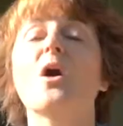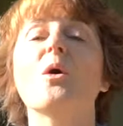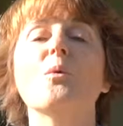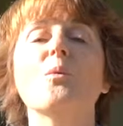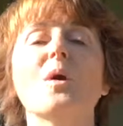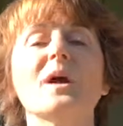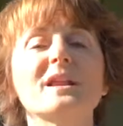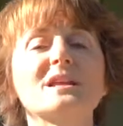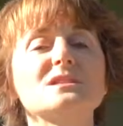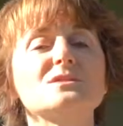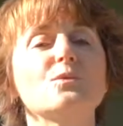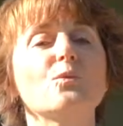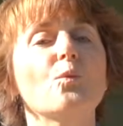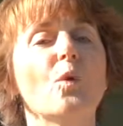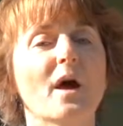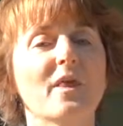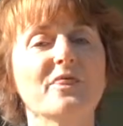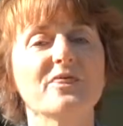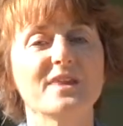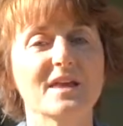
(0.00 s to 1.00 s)
what is
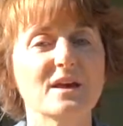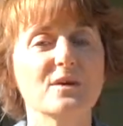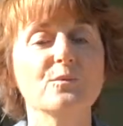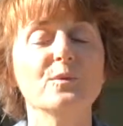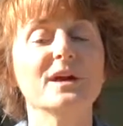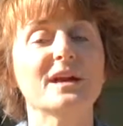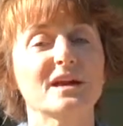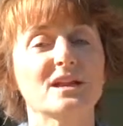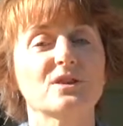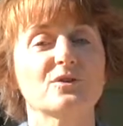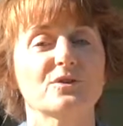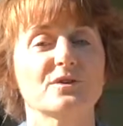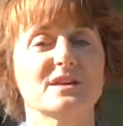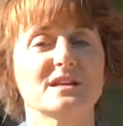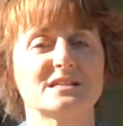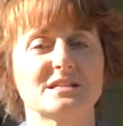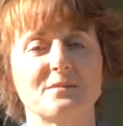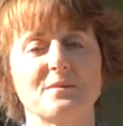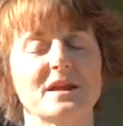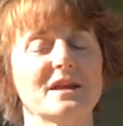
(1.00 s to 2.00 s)
one thing we can learn
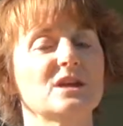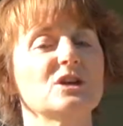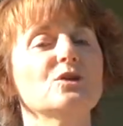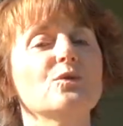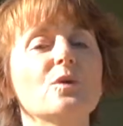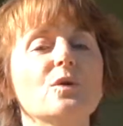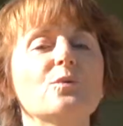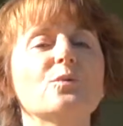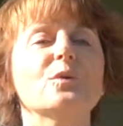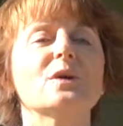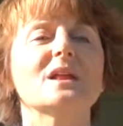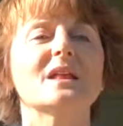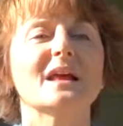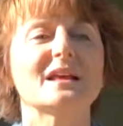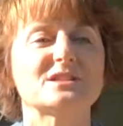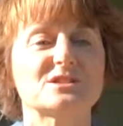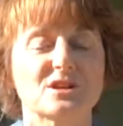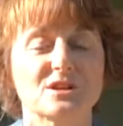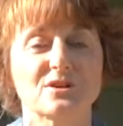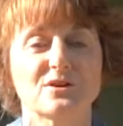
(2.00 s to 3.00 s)
this summer, like you would really
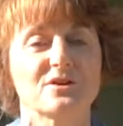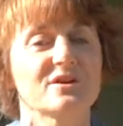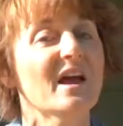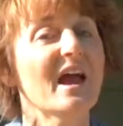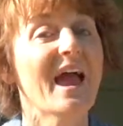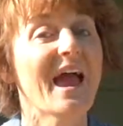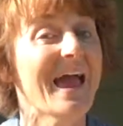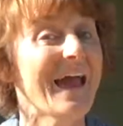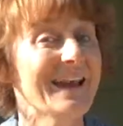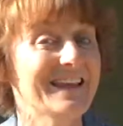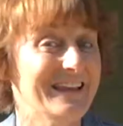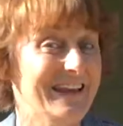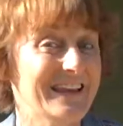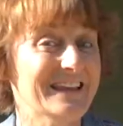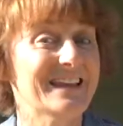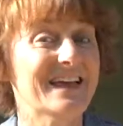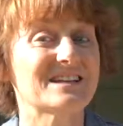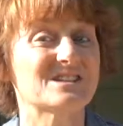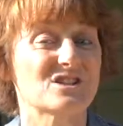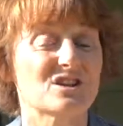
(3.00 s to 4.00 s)
like to learn? And he'd
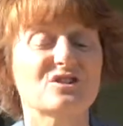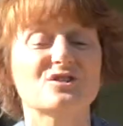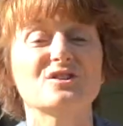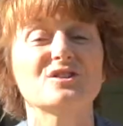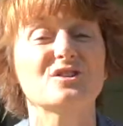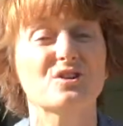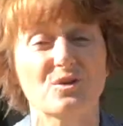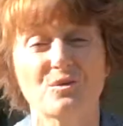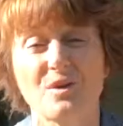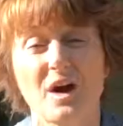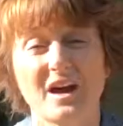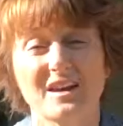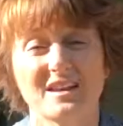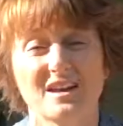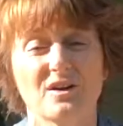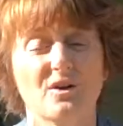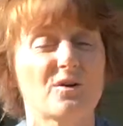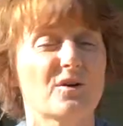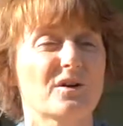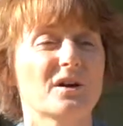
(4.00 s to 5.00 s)
like to learn
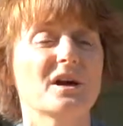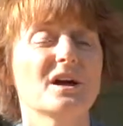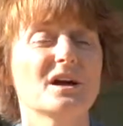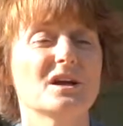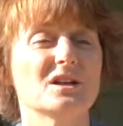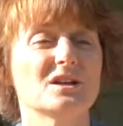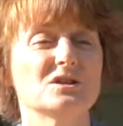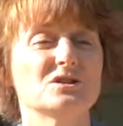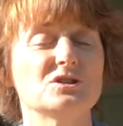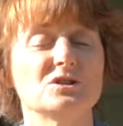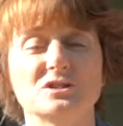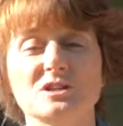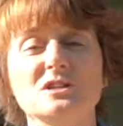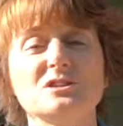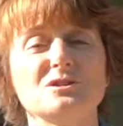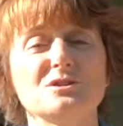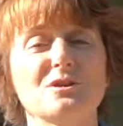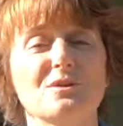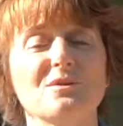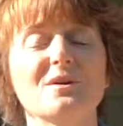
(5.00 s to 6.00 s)
karate or
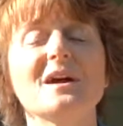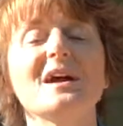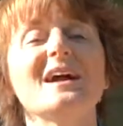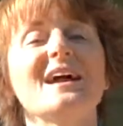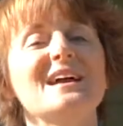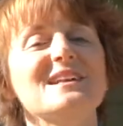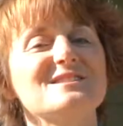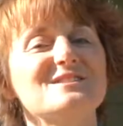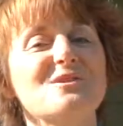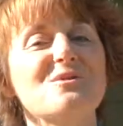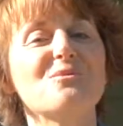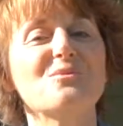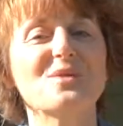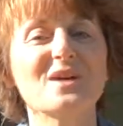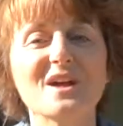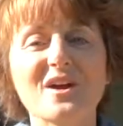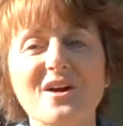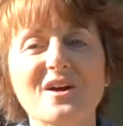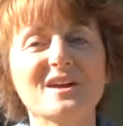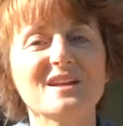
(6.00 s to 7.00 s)
jiu-jitsu. And so
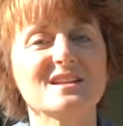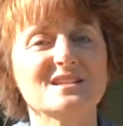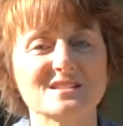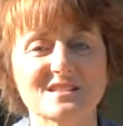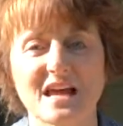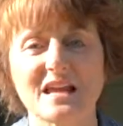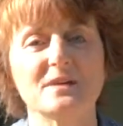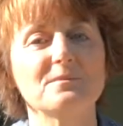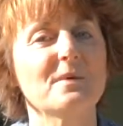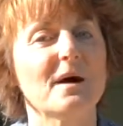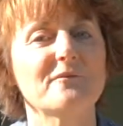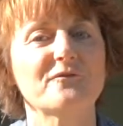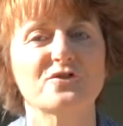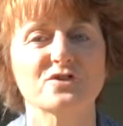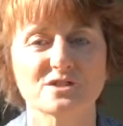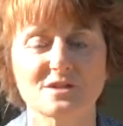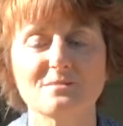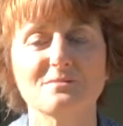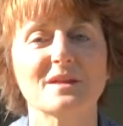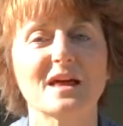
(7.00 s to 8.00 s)
we are going to sign him up for
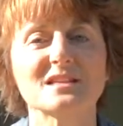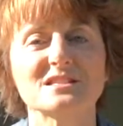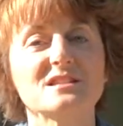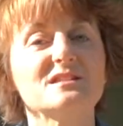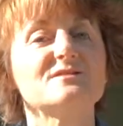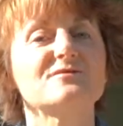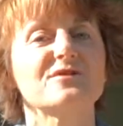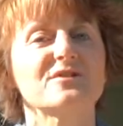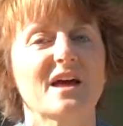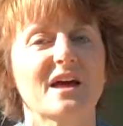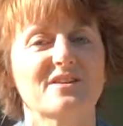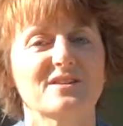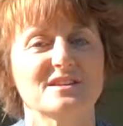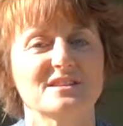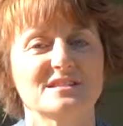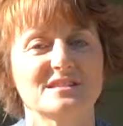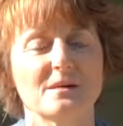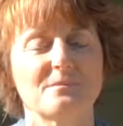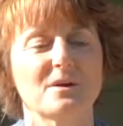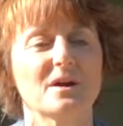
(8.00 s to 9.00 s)
some lessons for that this
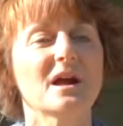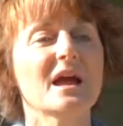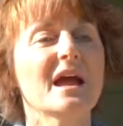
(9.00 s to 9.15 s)
summer.